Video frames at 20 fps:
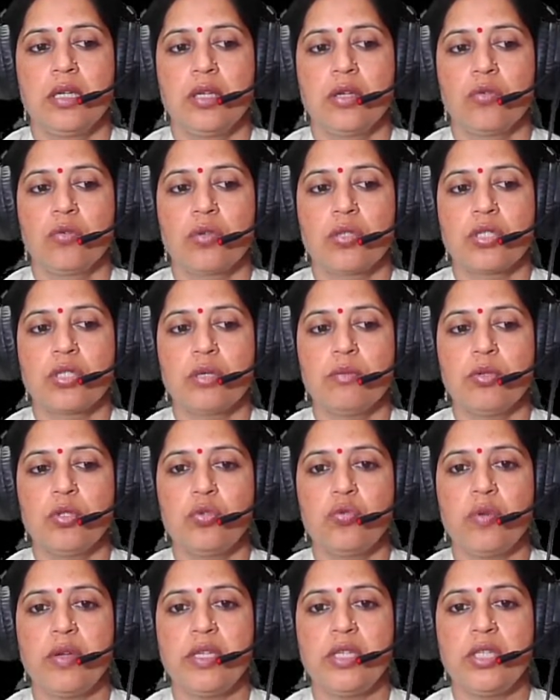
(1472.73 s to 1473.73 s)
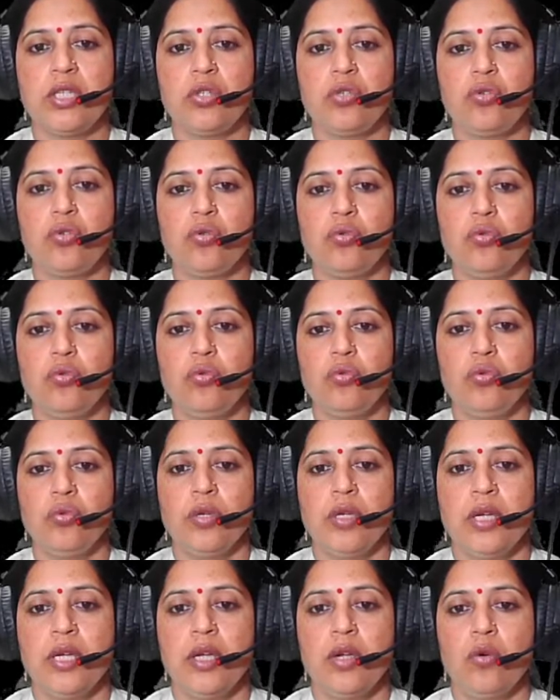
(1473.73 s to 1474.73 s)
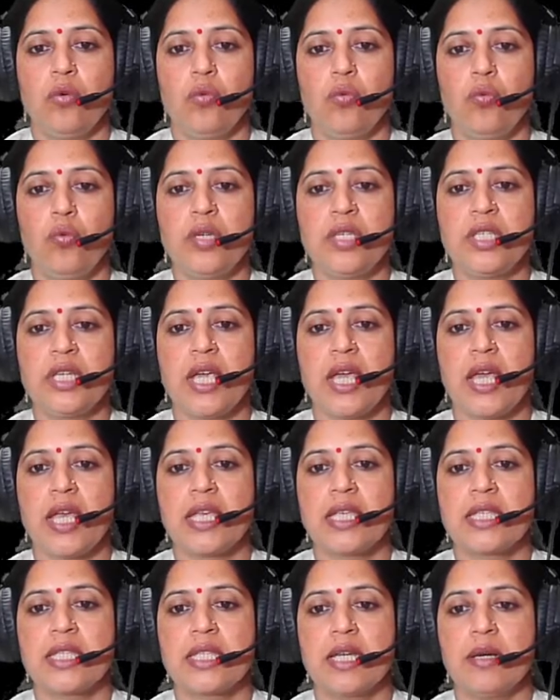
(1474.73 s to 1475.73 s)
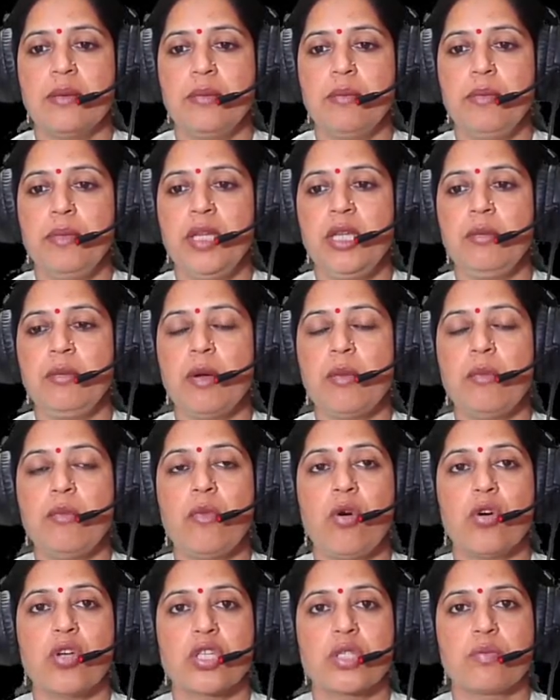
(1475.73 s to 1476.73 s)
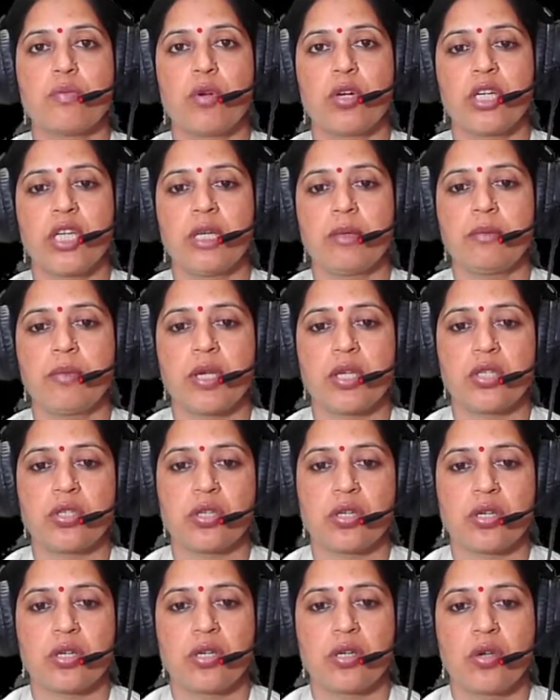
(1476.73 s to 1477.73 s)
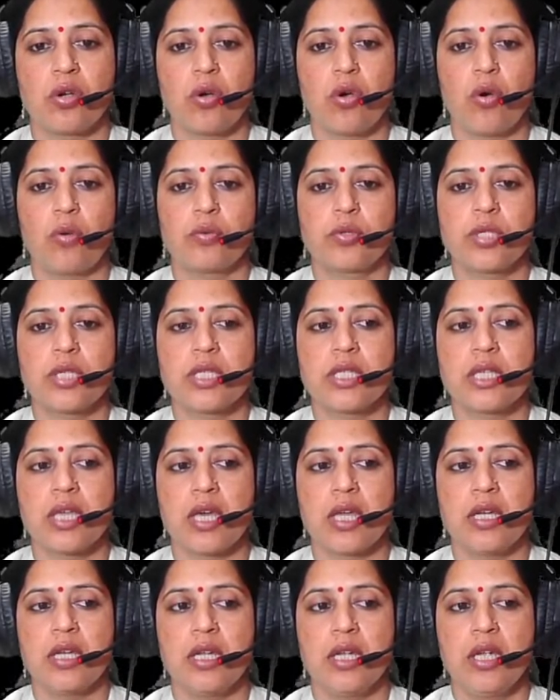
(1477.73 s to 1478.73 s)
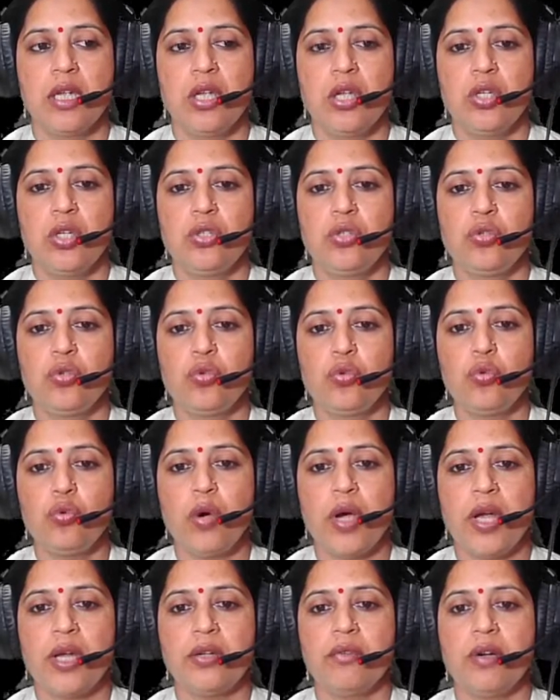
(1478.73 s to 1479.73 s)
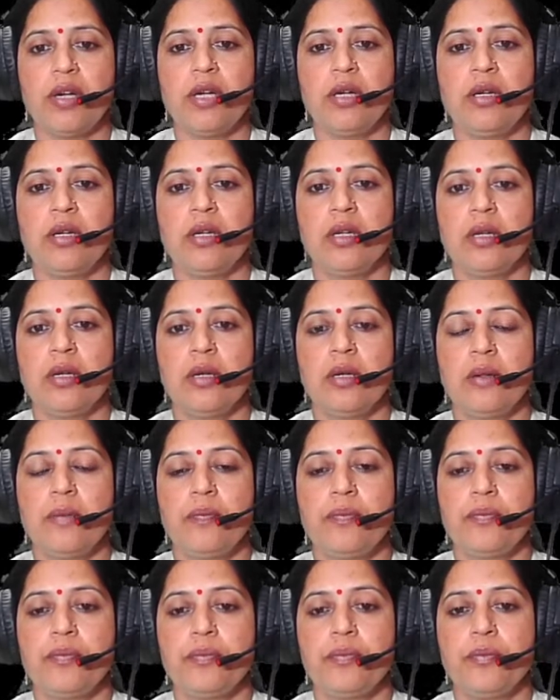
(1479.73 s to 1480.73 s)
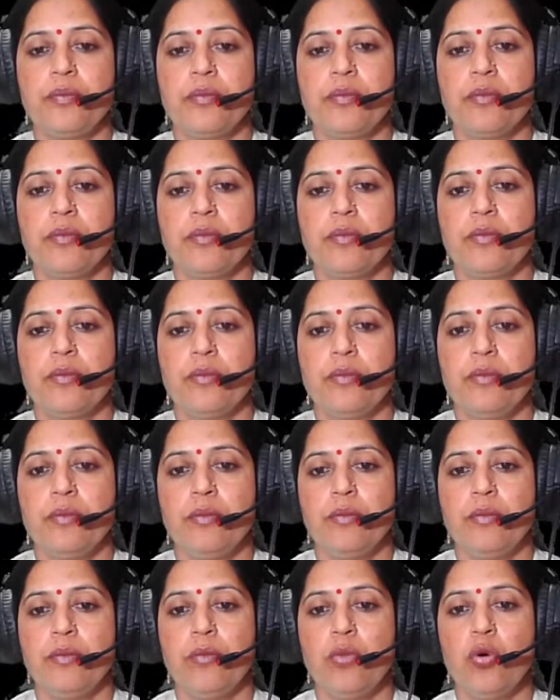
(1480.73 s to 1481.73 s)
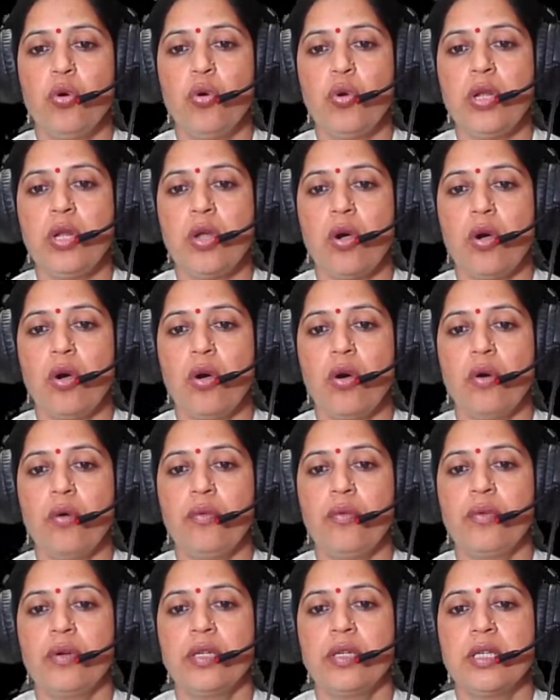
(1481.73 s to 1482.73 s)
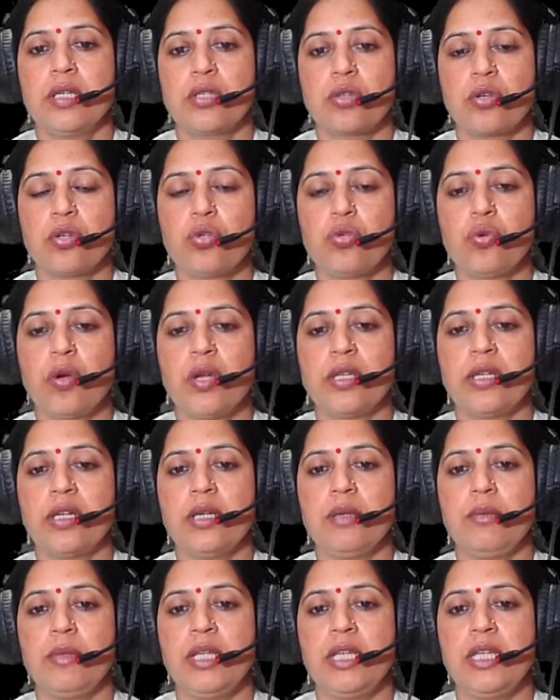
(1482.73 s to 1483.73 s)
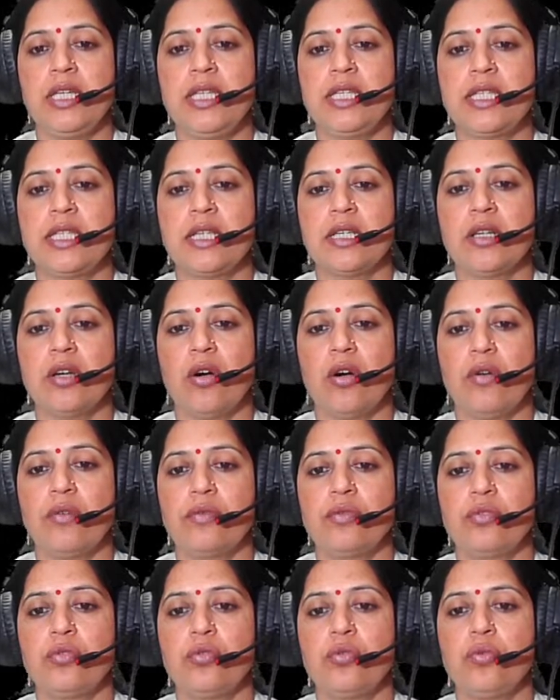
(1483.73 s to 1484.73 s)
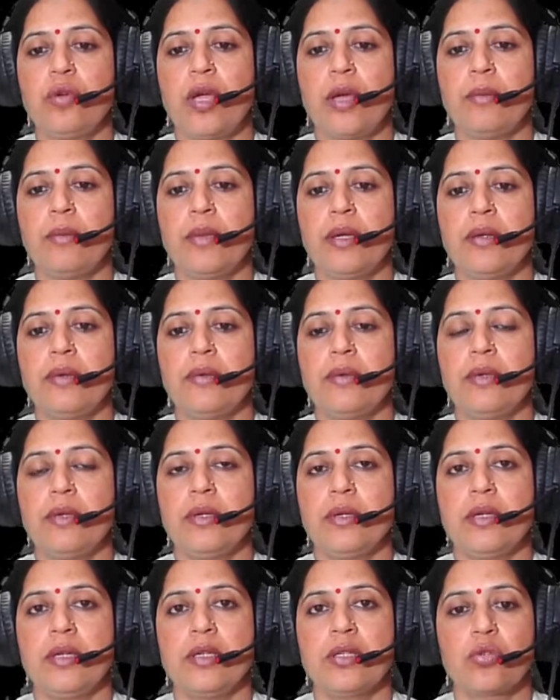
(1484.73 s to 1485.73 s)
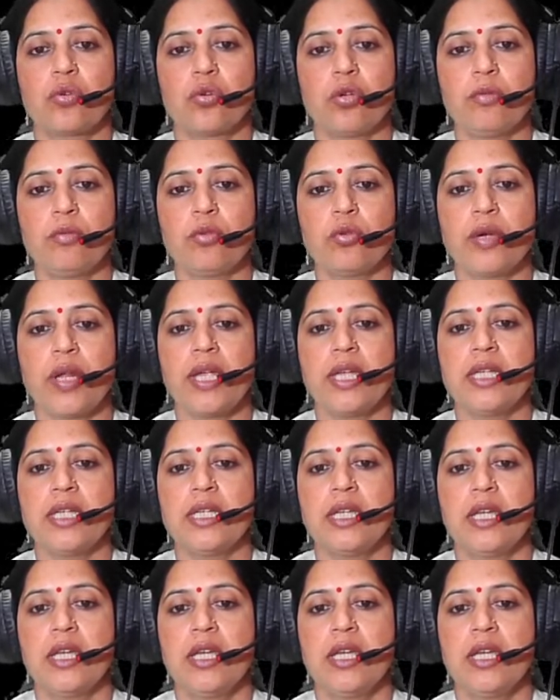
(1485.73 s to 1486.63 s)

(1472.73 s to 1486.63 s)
Question number 22. Which has the minimum osmotic pressure? Options are 200 milliliter of 2 ml sodium chloride,